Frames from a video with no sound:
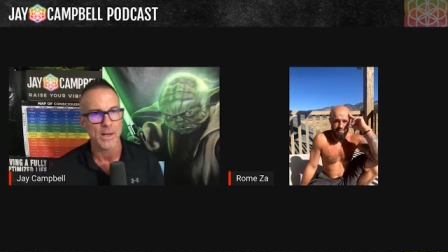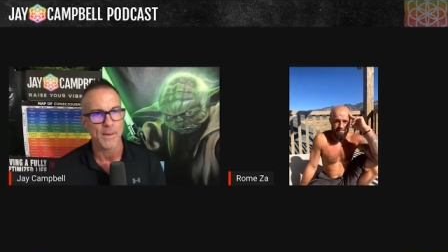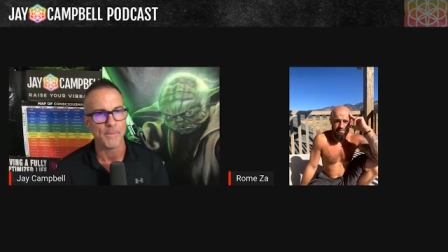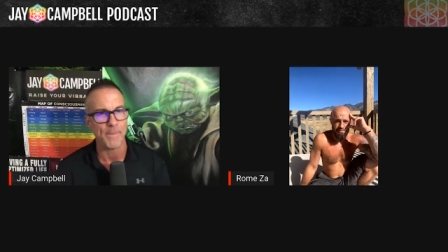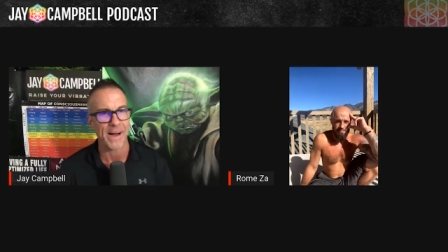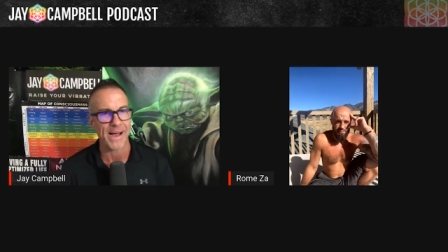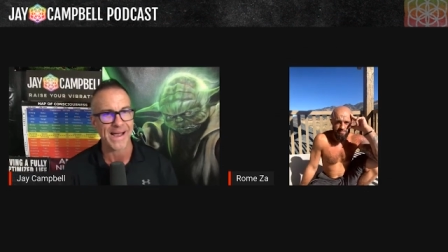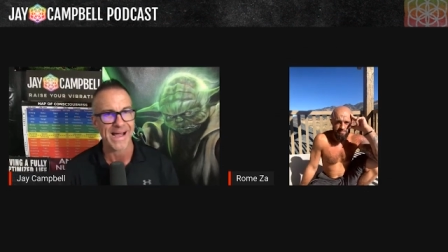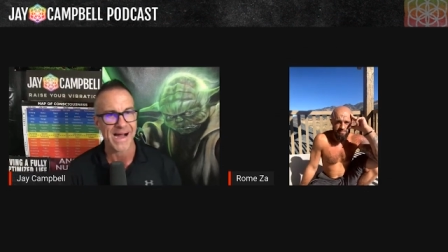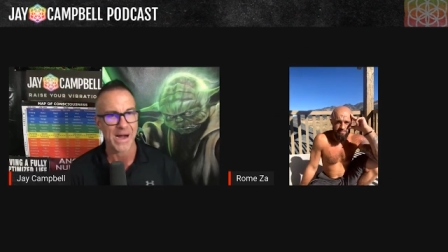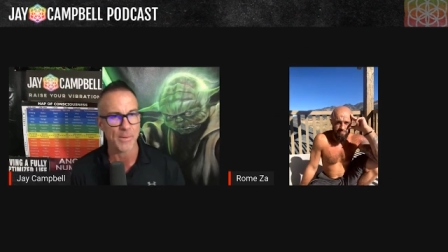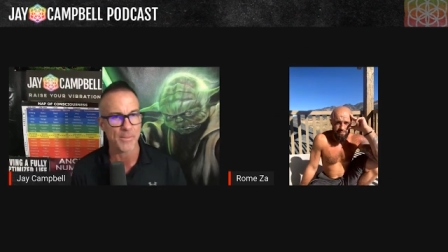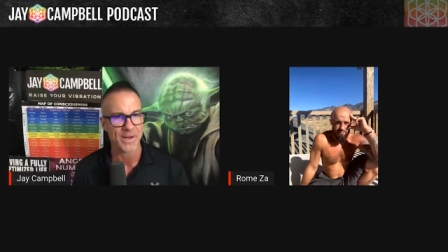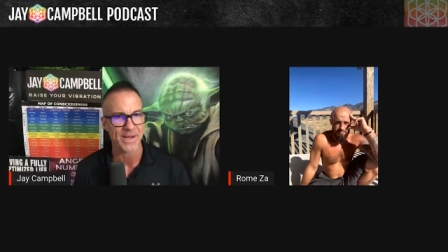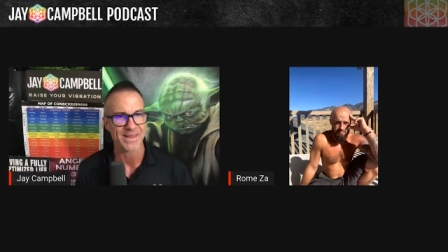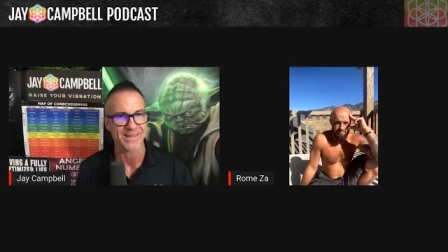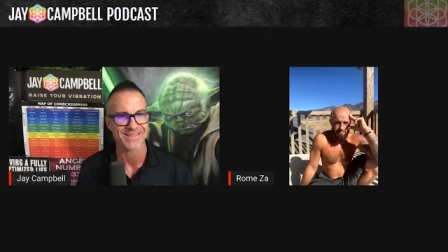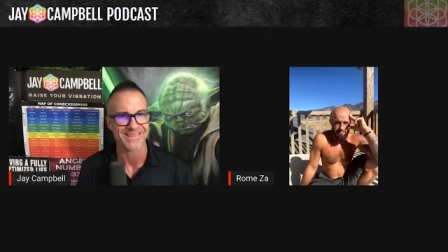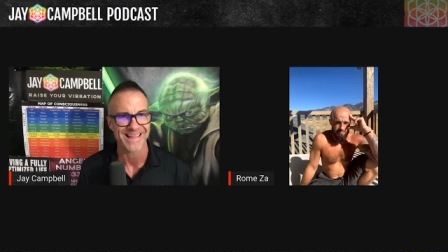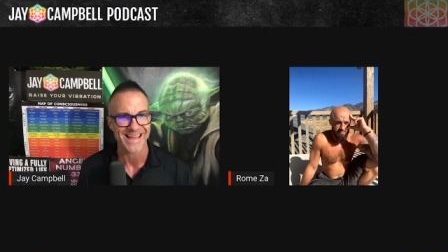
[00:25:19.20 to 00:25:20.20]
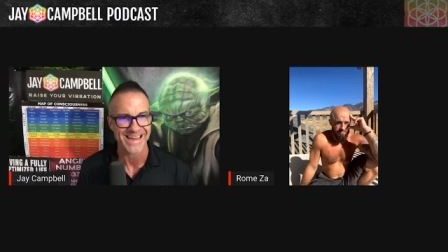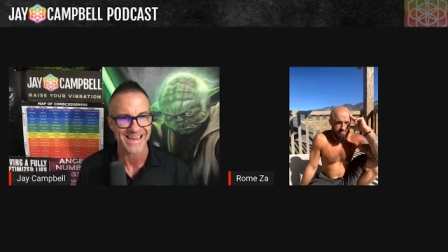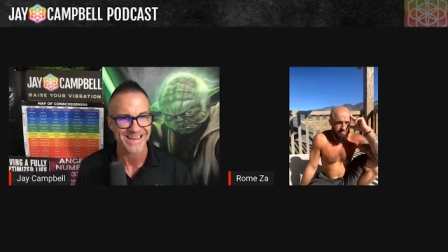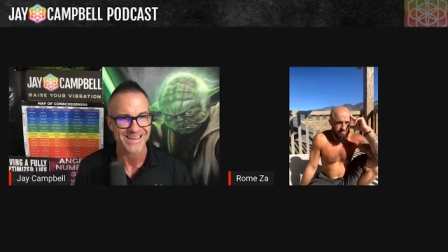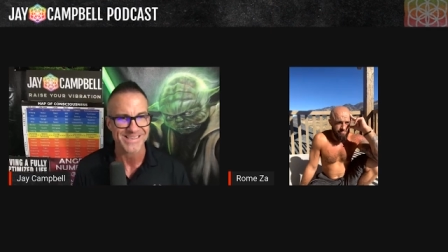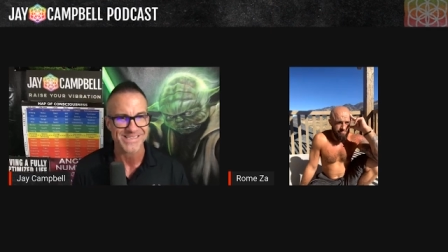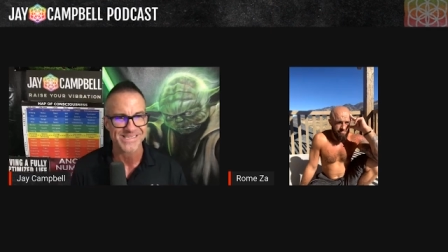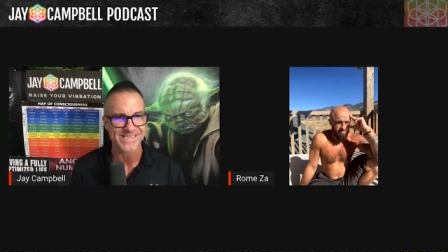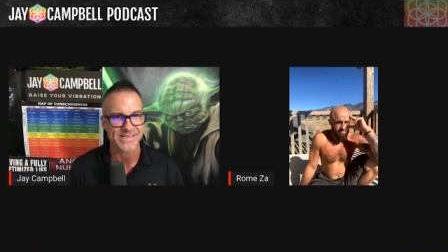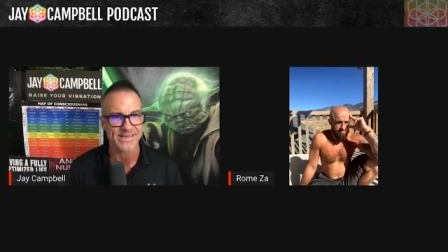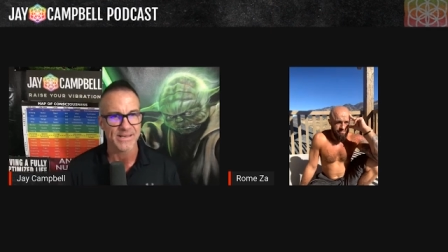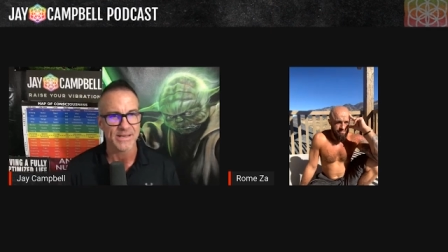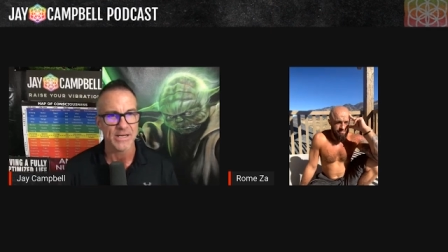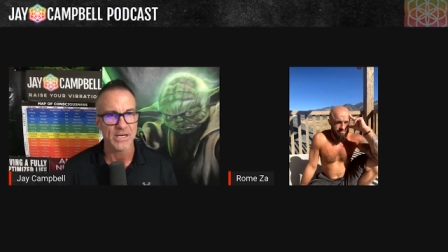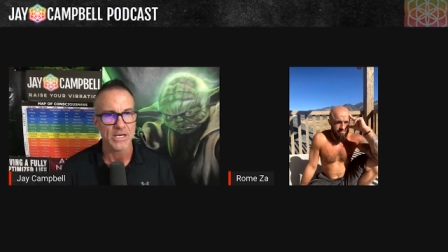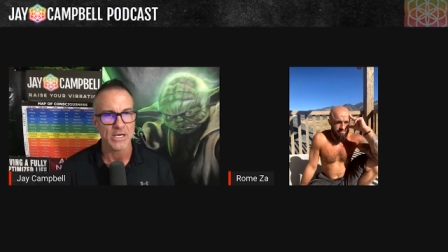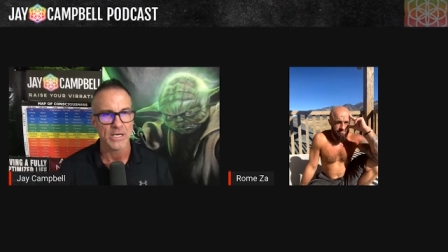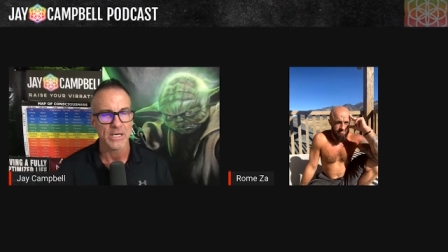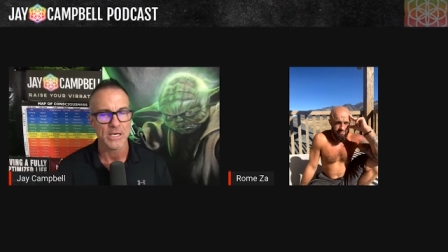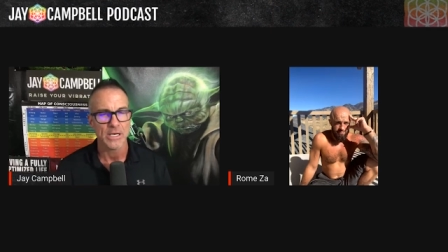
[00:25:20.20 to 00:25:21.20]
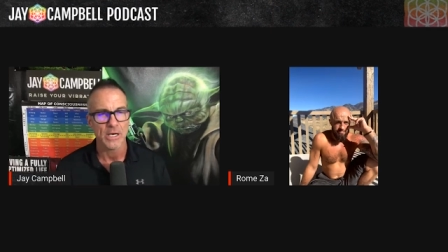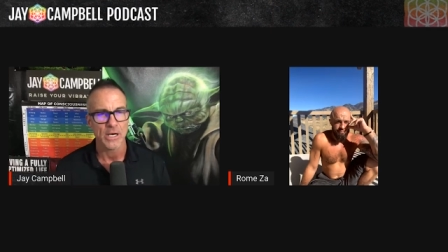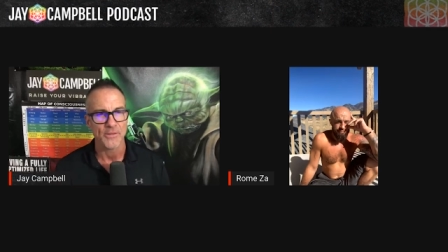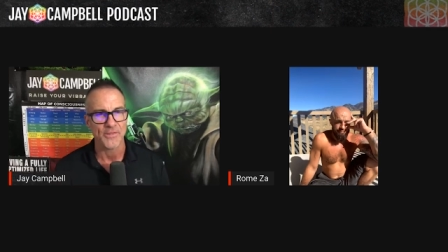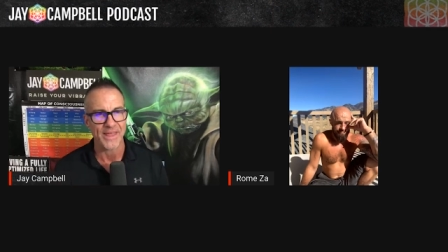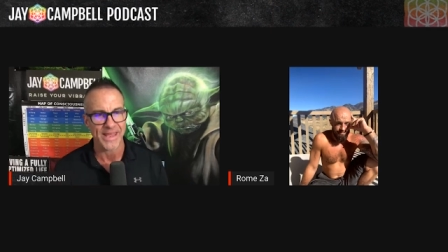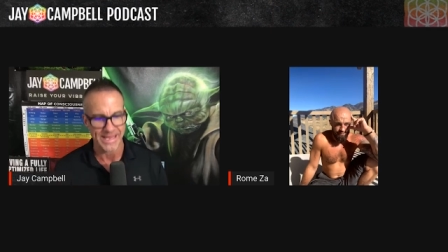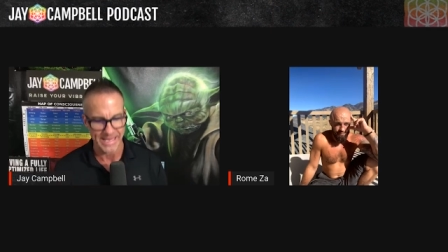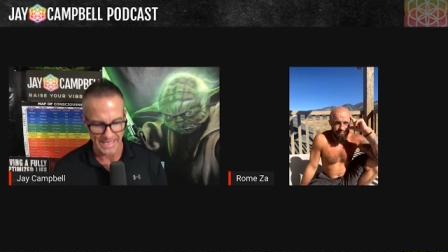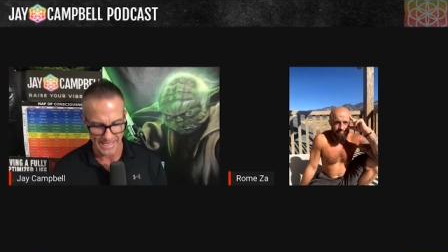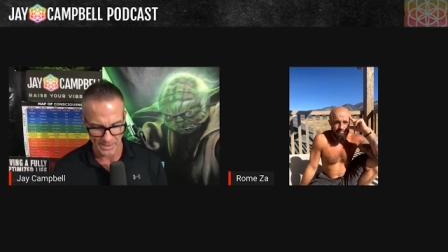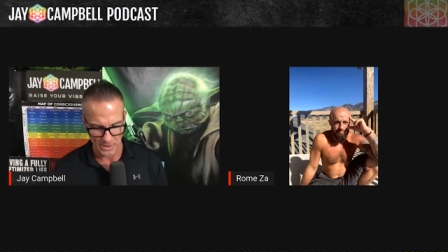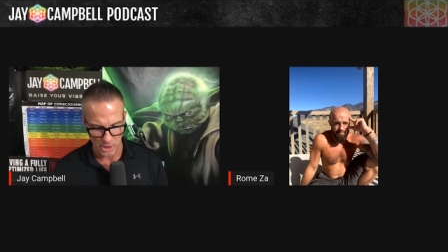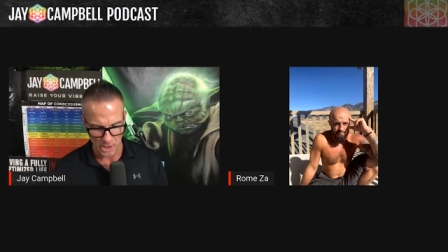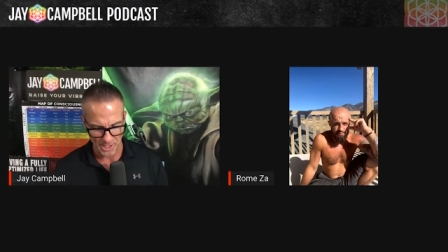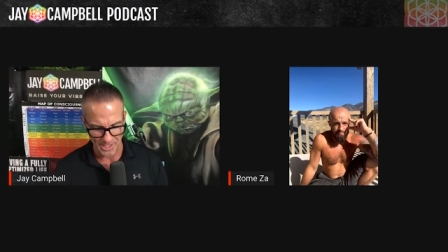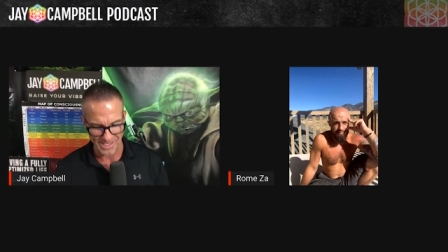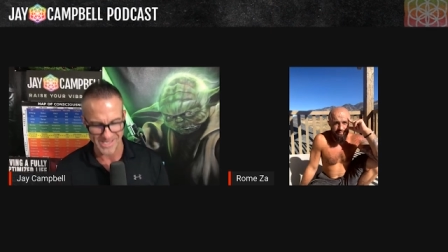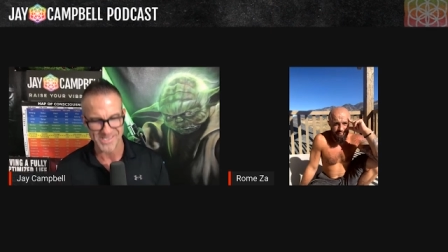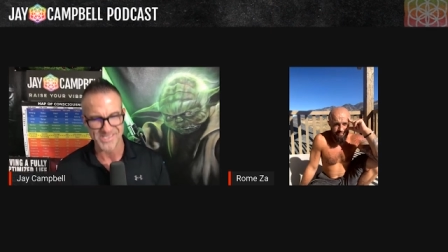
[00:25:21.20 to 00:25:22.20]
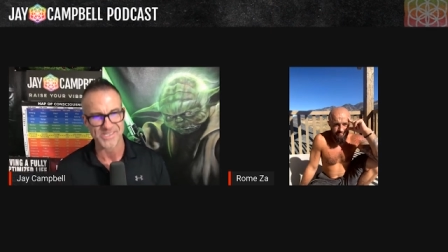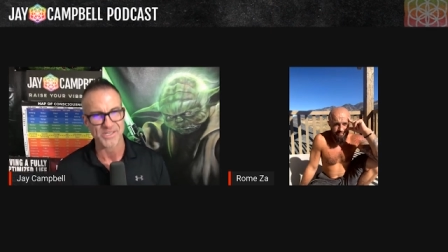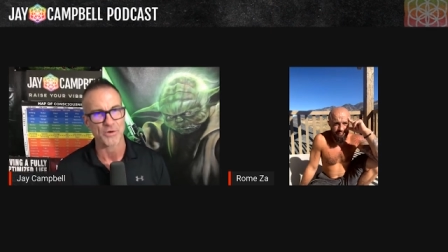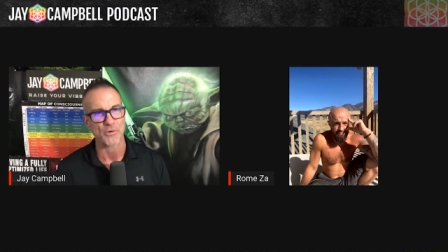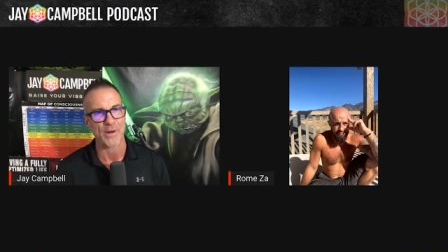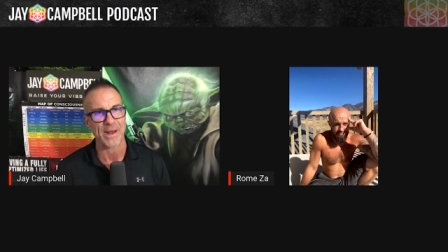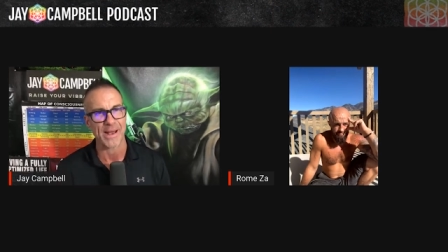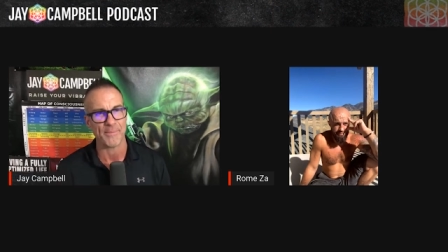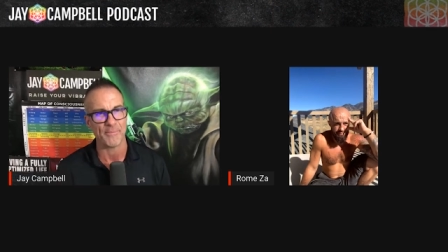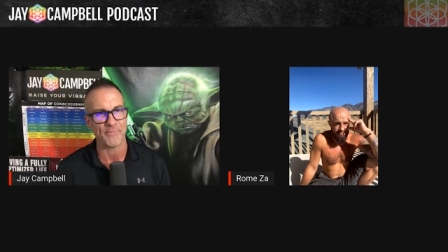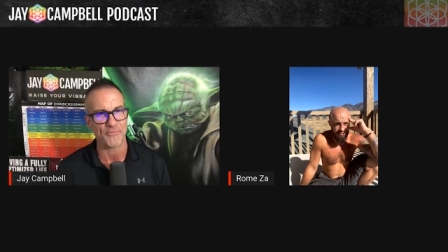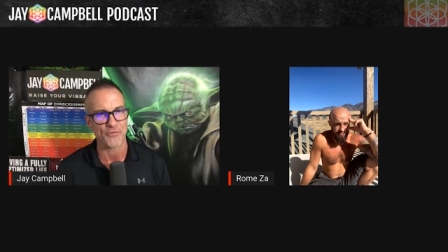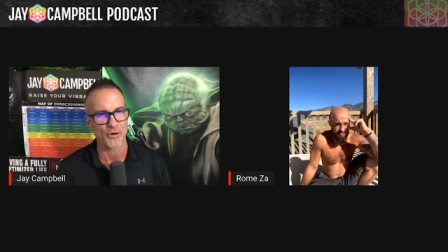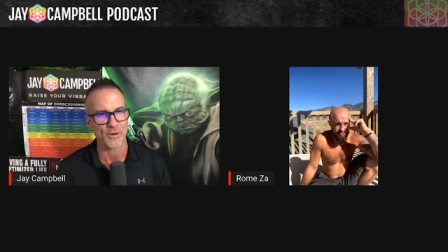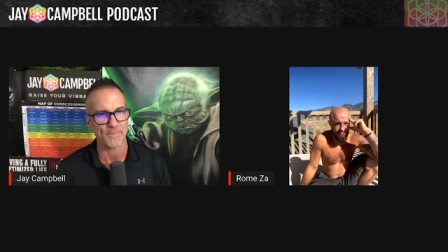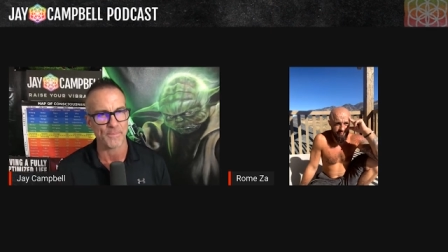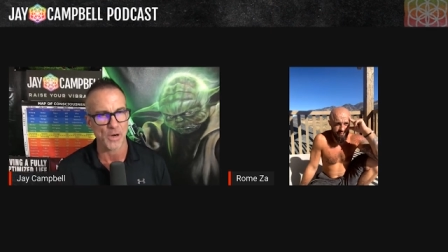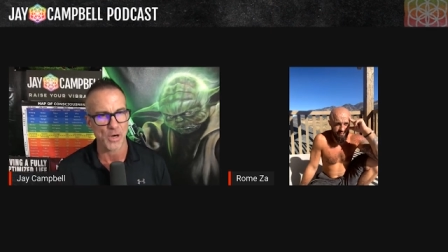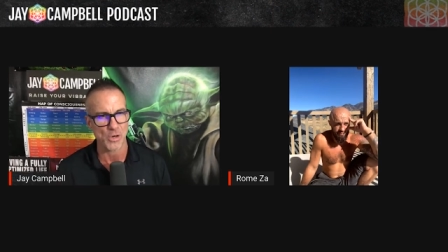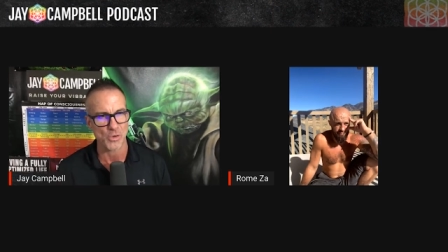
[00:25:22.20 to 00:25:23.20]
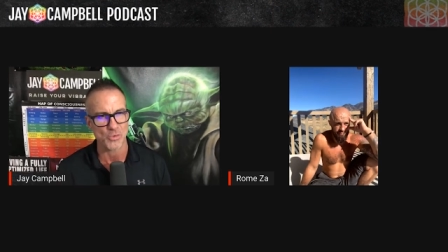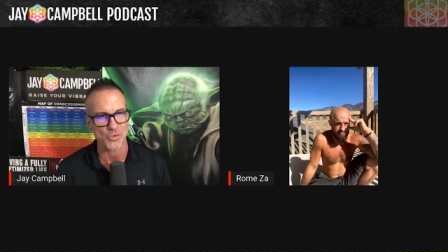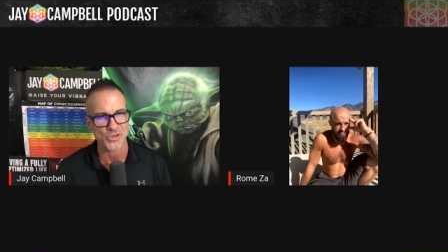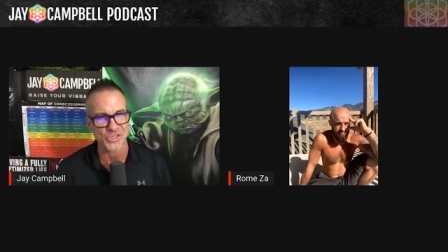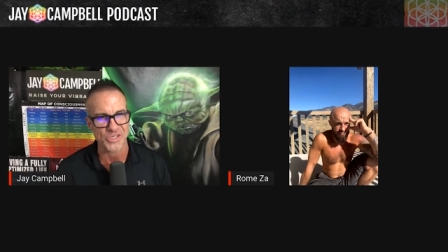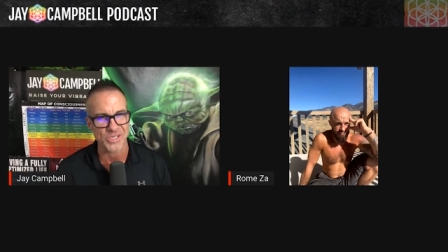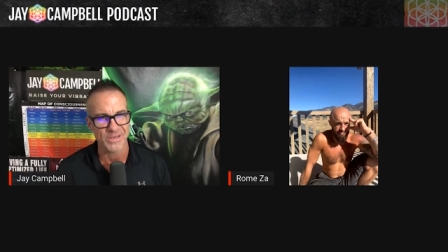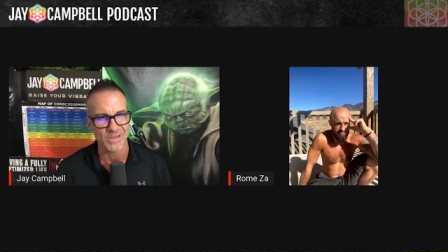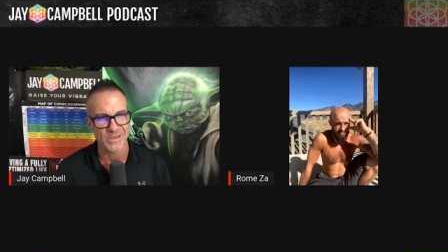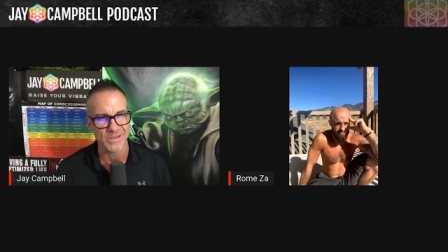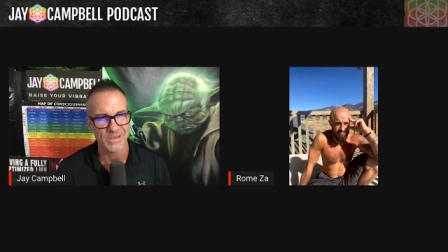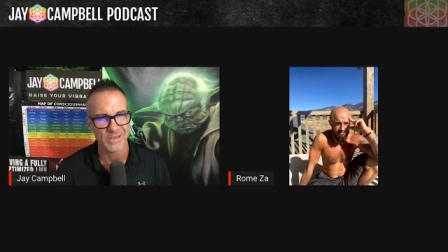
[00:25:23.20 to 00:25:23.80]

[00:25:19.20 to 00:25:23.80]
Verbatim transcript: by how many likes they get on Instagram for a post.